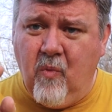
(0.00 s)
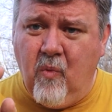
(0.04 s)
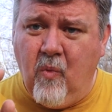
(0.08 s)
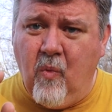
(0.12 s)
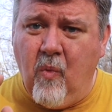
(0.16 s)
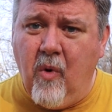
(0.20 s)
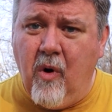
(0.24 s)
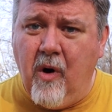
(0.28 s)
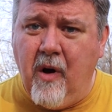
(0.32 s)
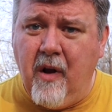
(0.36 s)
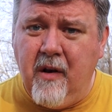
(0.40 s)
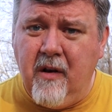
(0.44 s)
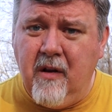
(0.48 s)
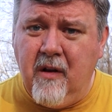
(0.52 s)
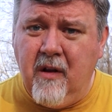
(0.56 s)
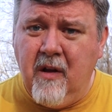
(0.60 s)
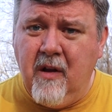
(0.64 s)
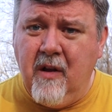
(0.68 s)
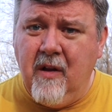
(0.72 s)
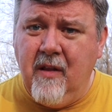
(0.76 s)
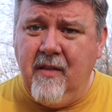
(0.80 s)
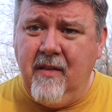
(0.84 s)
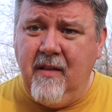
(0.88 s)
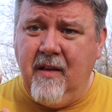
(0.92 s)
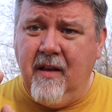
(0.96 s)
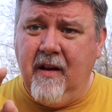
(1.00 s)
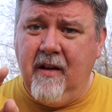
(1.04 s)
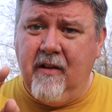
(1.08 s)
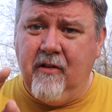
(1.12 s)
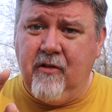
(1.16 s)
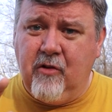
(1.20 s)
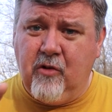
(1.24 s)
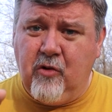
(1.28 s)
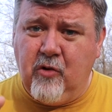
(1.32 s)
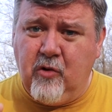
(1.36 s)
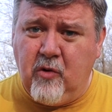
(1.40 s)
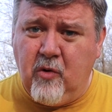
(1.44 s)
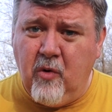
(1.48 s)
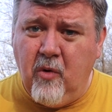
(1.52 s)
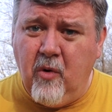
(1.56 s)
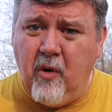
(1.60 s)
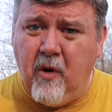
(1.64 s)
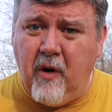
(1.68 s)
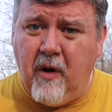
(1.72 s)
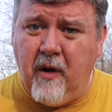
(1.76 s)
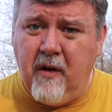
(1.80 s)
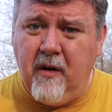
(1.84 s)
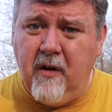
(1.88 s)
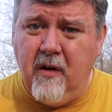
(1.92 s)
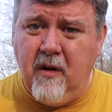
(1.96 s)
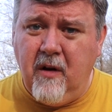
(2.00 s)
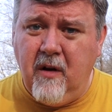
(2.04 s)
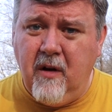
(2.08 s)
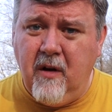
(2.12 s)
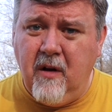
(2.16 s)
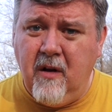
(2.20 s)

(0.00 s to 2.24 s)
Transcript: one that is good.